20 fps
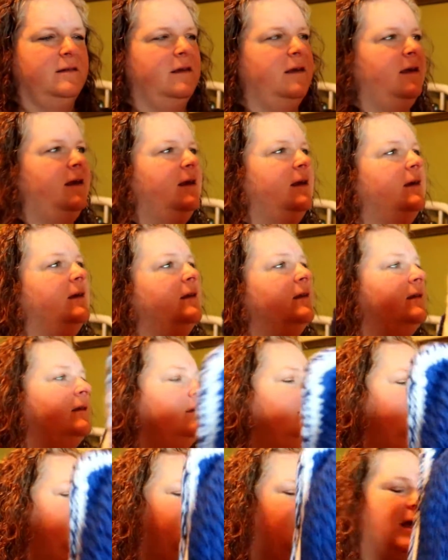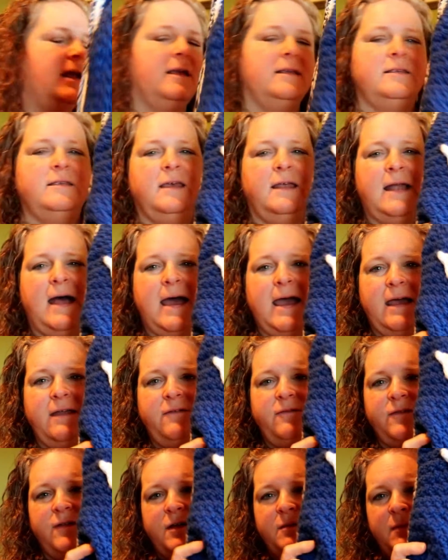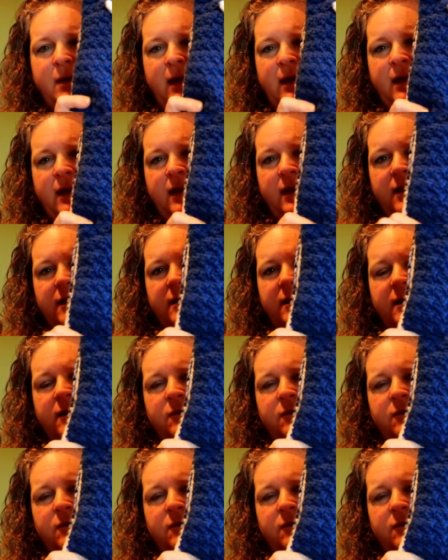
But like I said, I had fun making it.